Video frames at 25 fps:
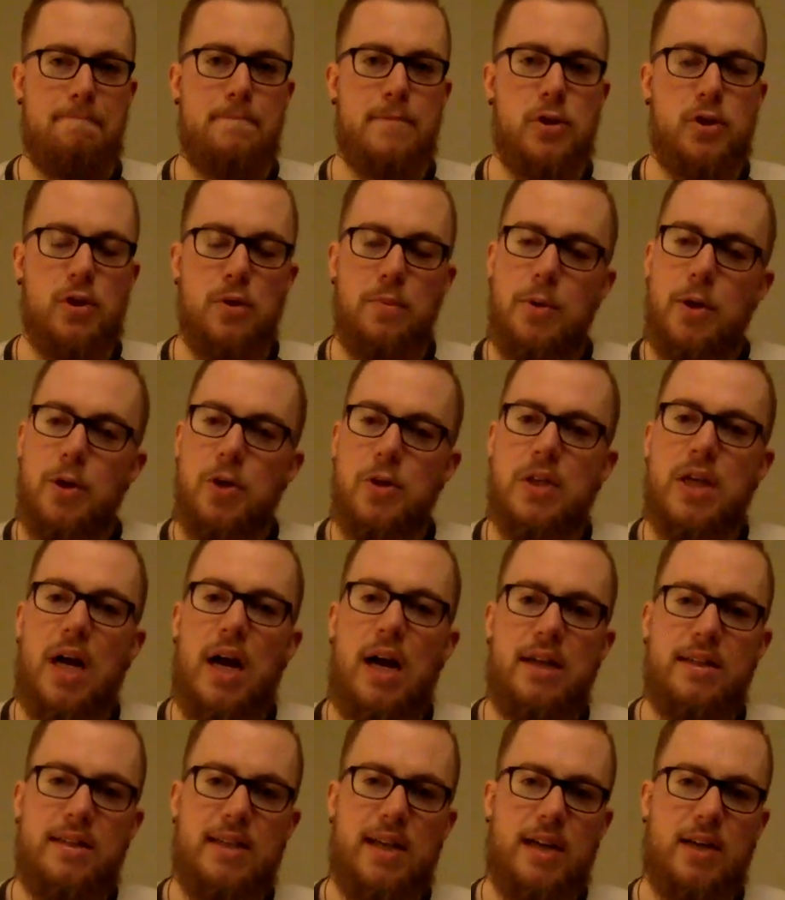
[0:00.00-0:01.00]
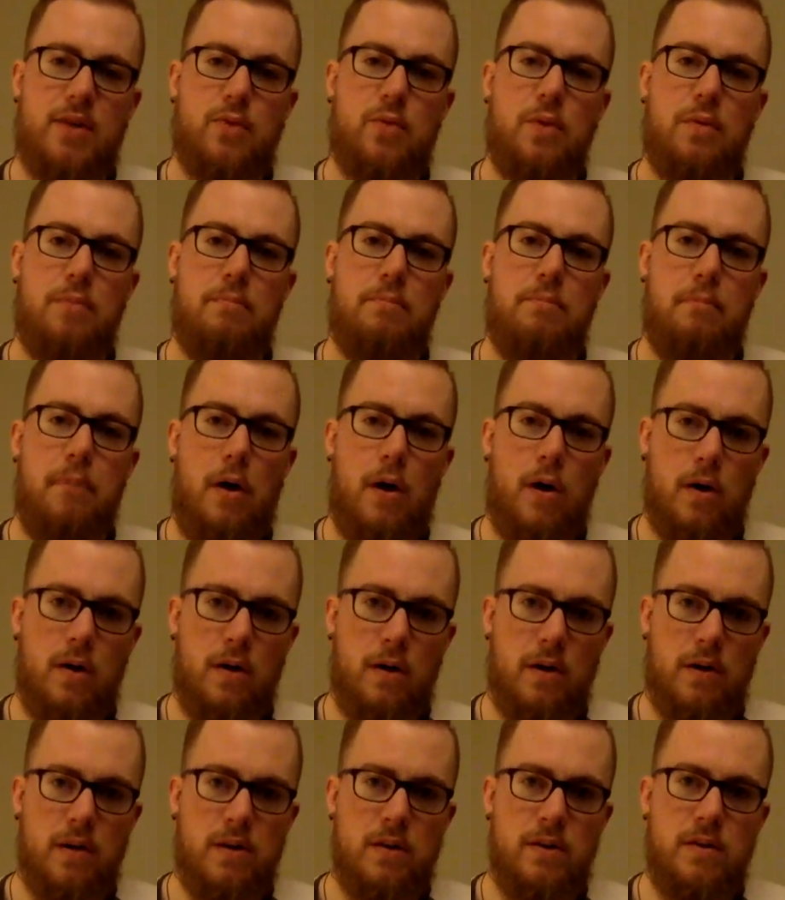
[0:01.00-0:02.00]
Jupiter's contact with
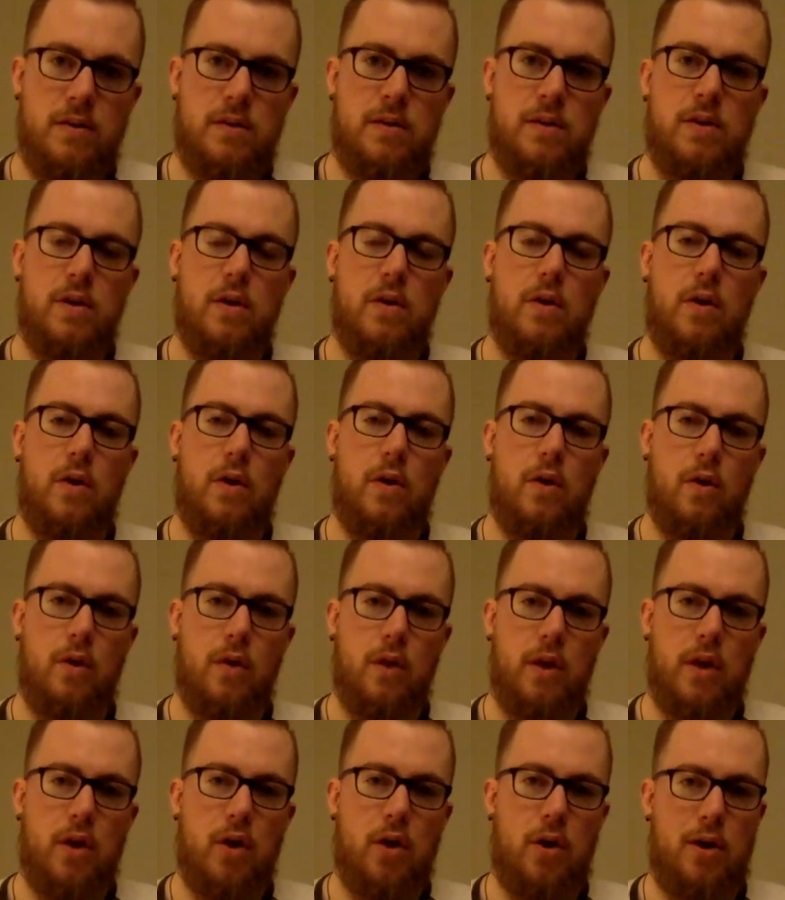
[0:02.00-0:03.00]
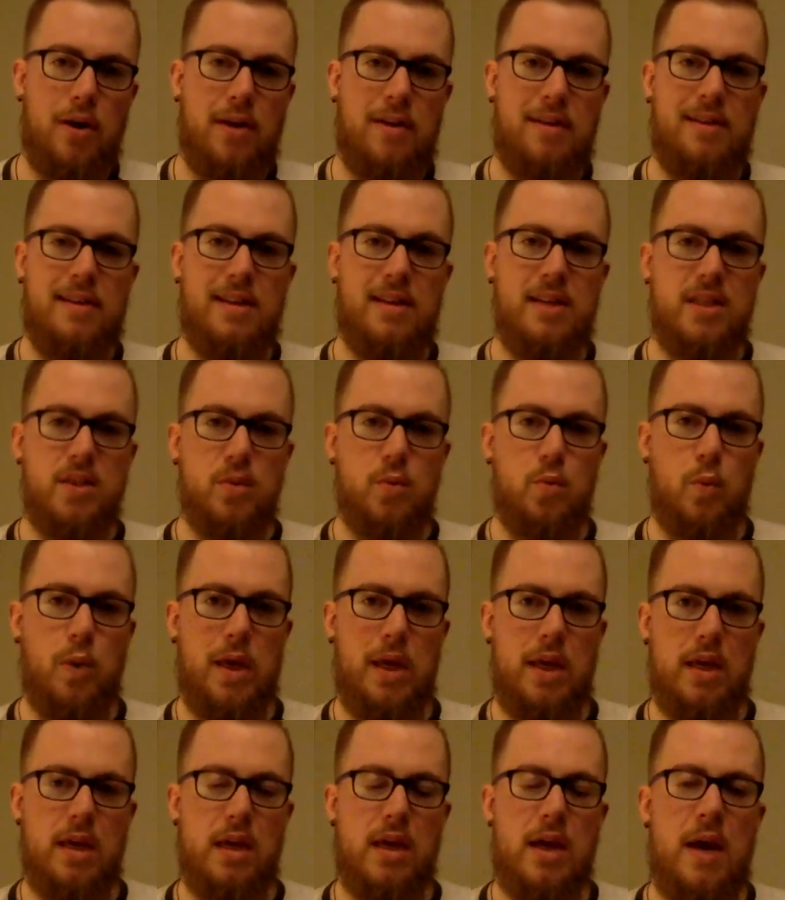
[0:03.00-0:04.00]
Mars earlier in this
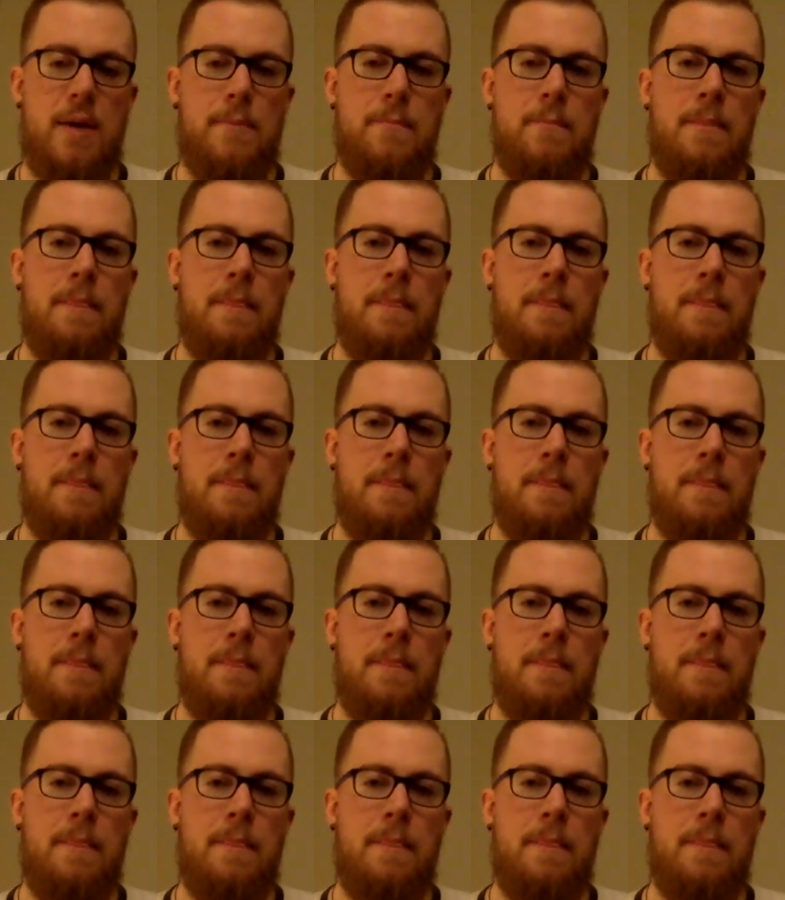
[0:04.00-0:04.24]
week,